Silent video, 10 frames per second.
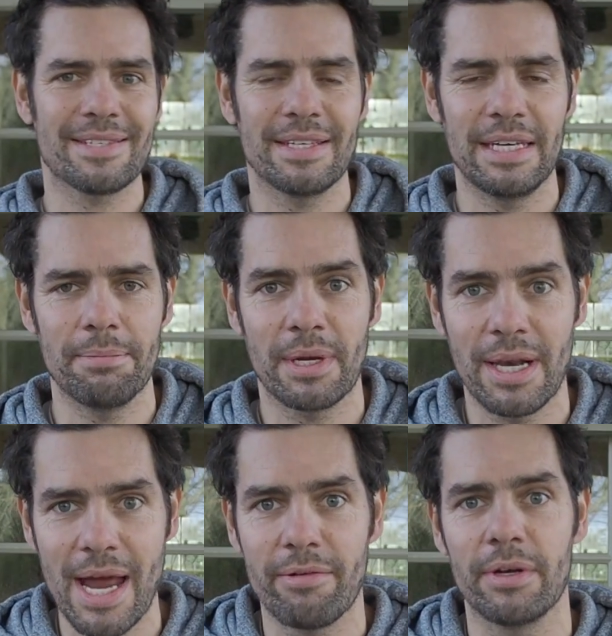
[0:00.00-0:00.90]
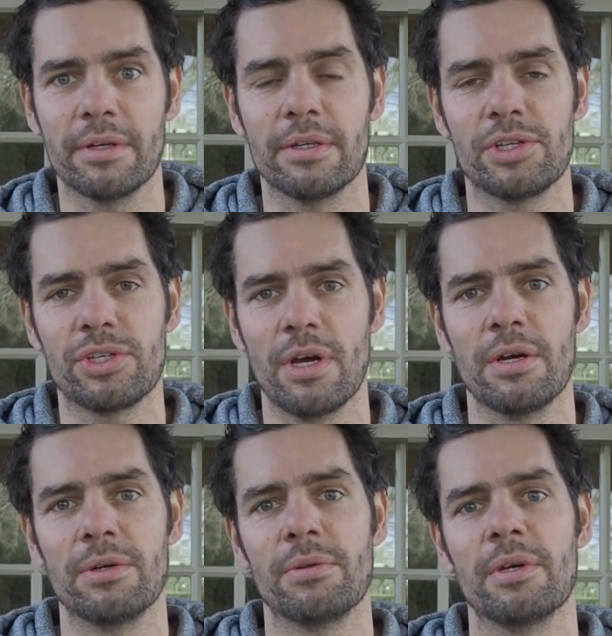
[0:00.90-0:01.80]
the McLaren
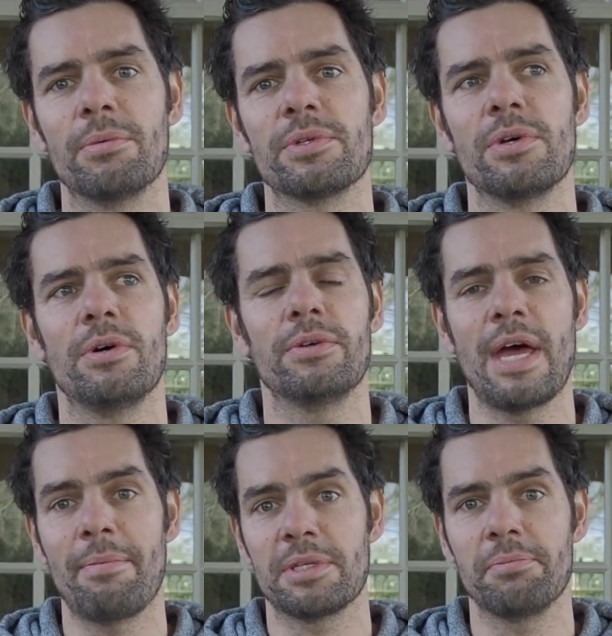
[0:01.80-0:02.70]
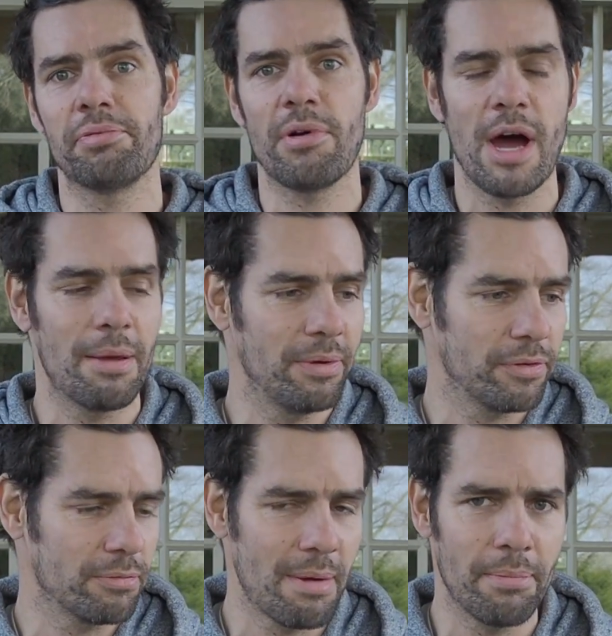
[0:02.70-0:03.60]
show that was on Amazon Prime, if
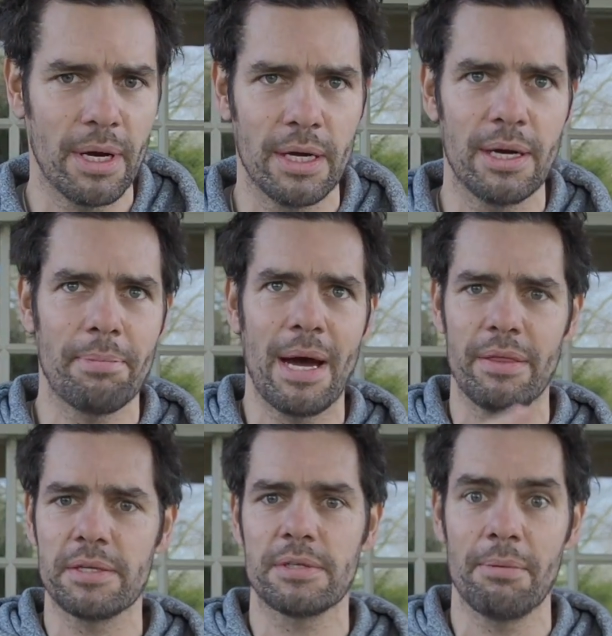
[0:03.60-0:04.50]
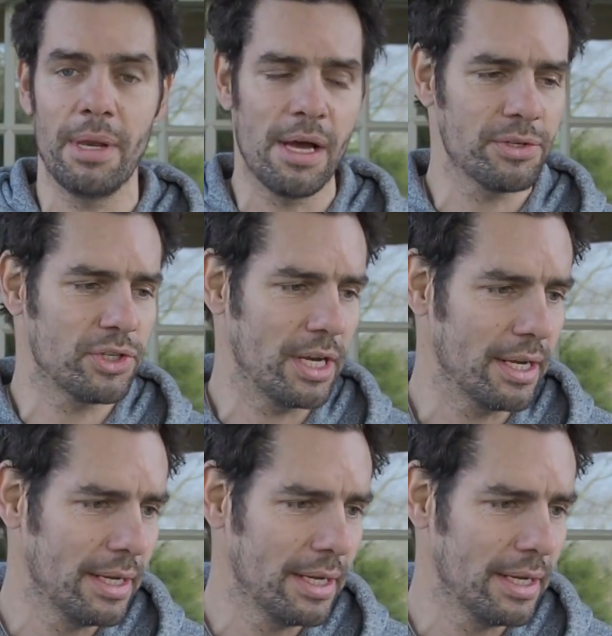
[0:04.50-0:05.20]
you remember, about this time last year,